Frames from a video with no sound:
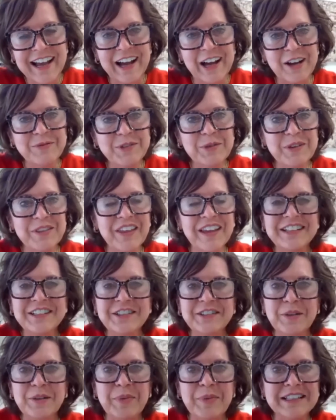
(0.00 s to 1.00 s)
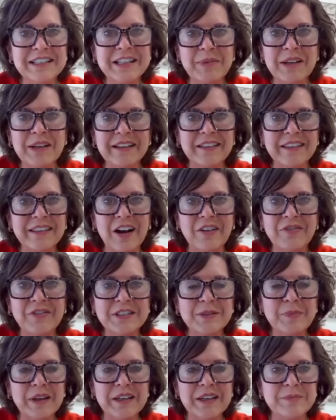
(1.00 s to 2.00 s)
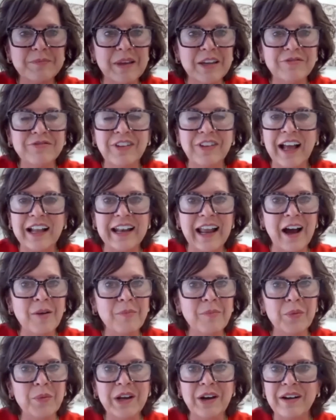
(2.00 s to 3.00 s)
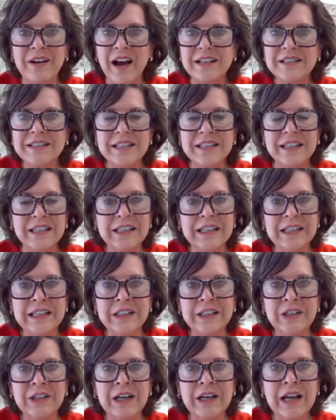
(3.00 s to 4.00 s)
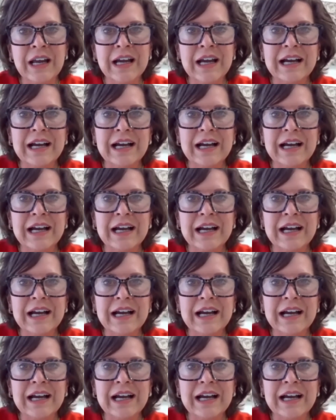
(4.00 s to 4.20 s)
You would think during the pandemic that the office space may flatten out, but we are not seeing it here.